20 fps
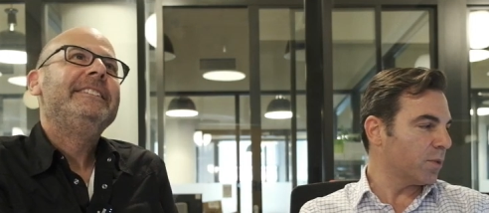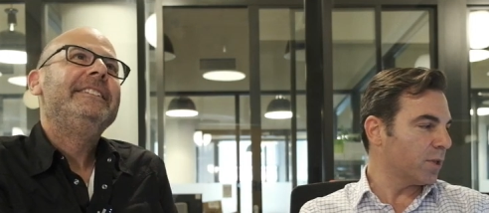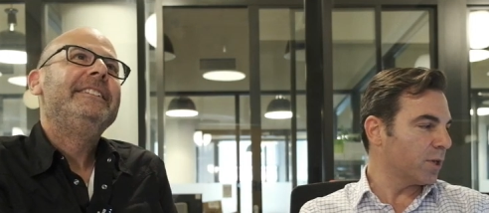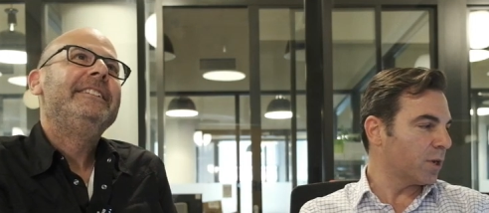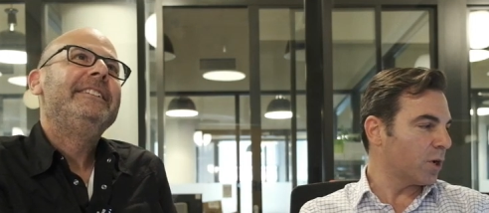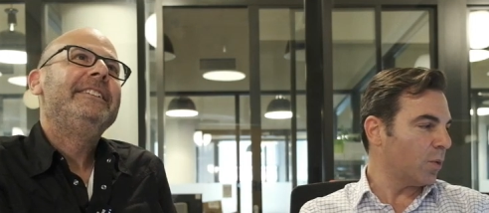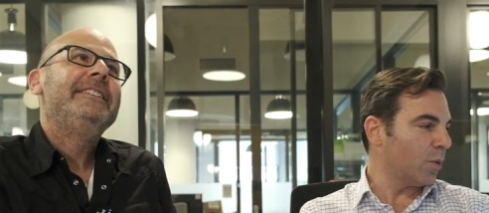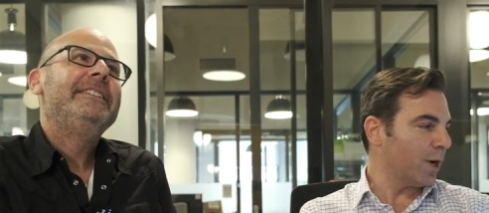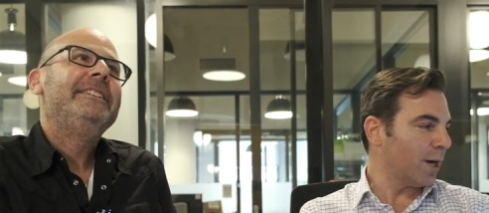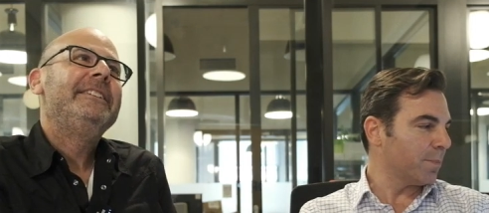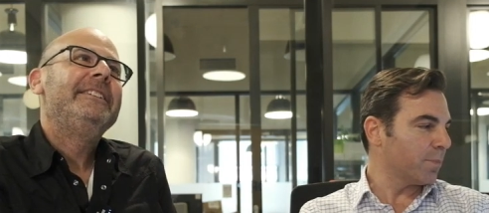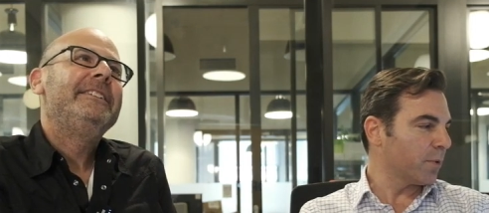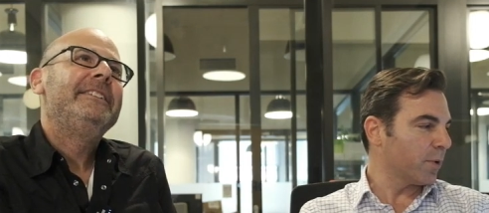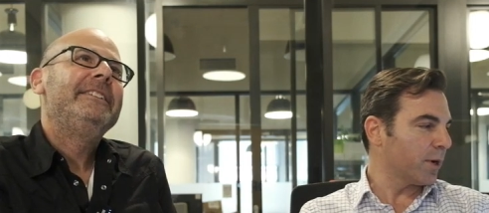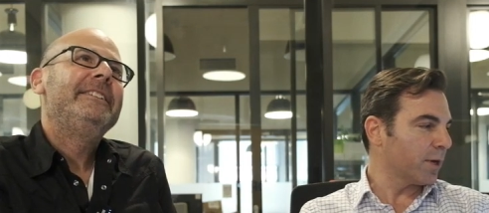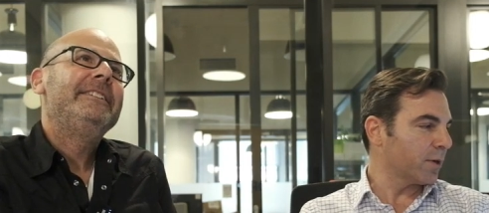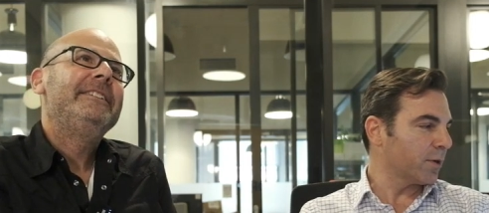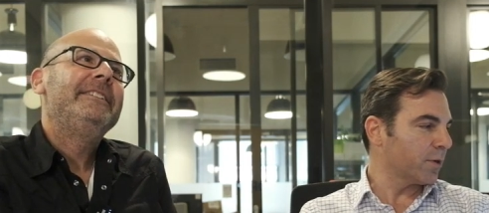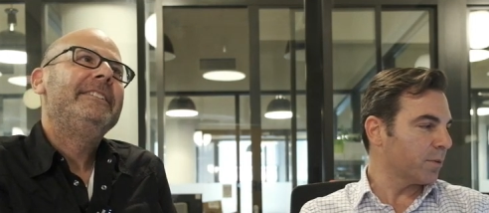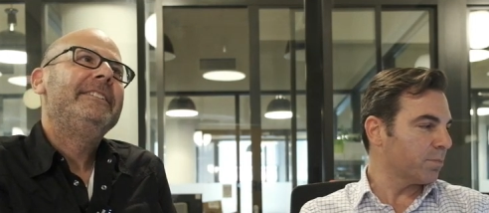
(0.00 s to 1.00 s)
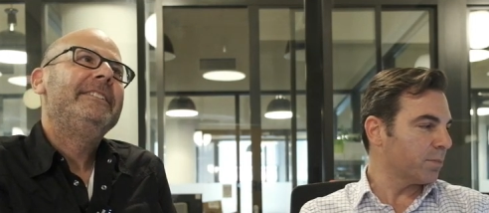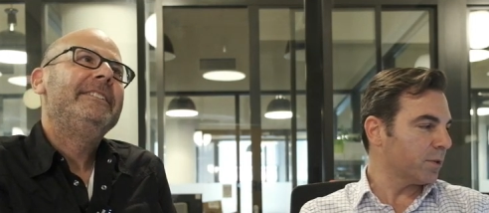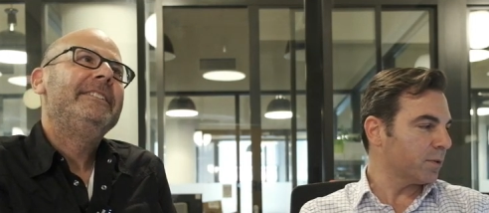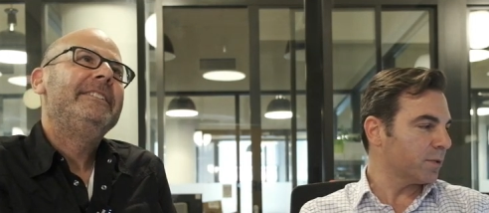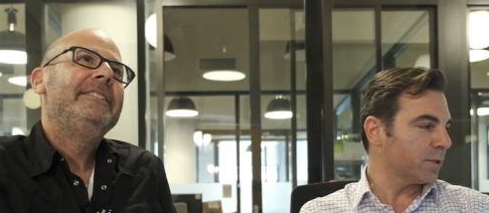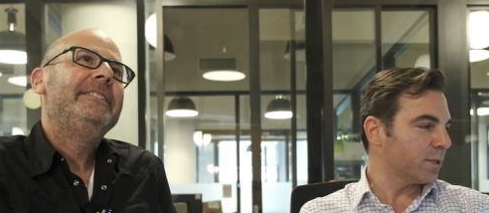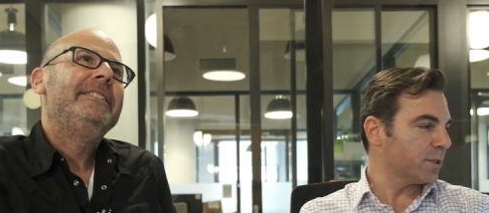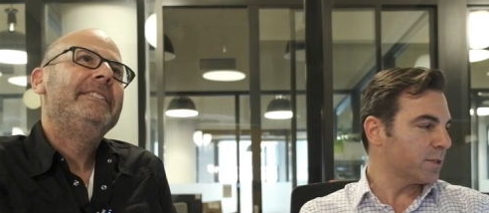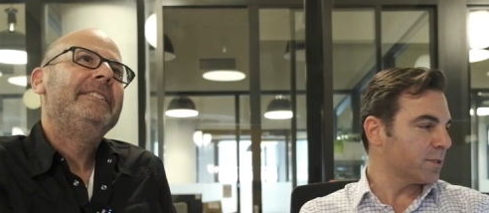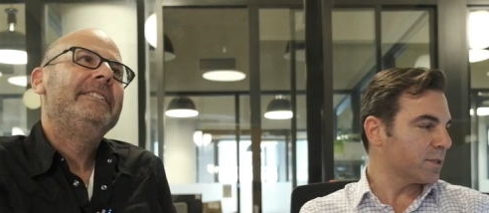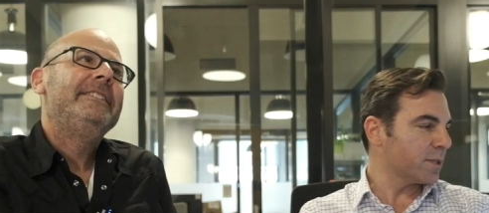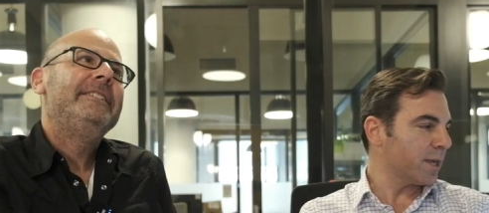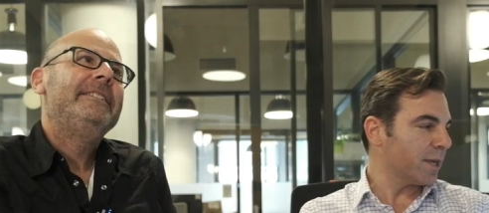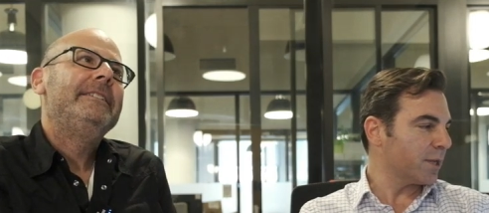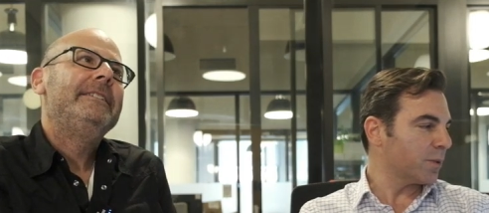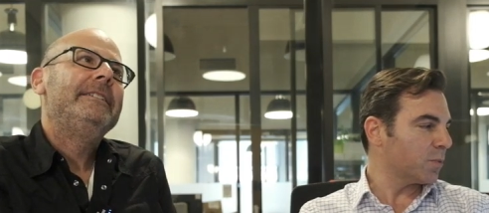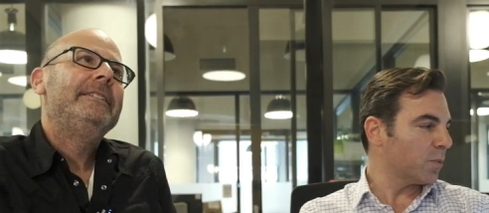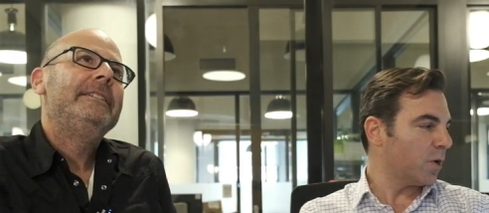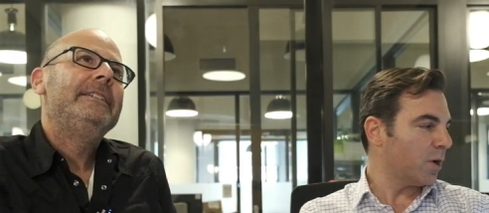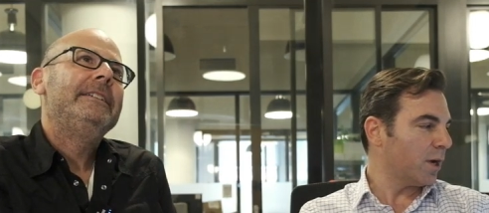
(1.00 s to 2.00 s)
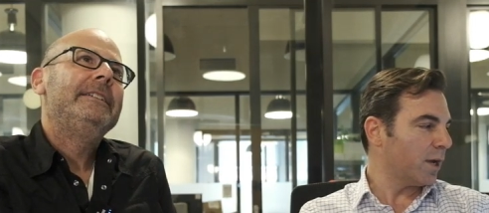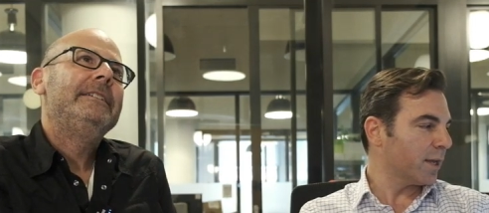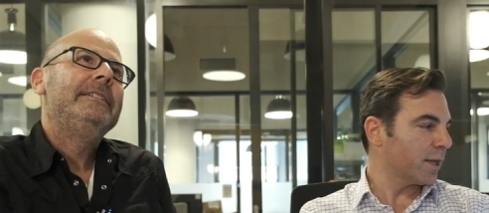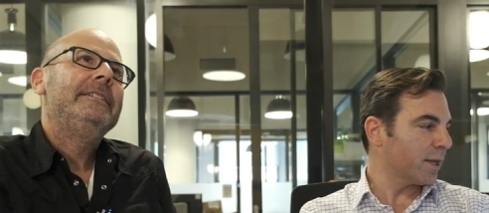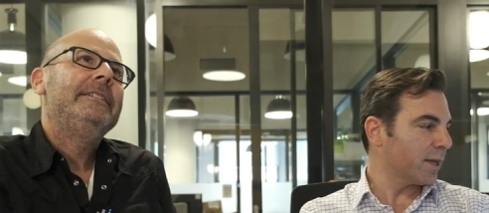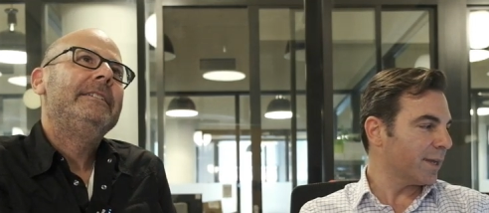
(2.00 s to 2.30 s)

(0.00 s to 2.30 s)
Speaker 1: the Cooperator, Buildings NY,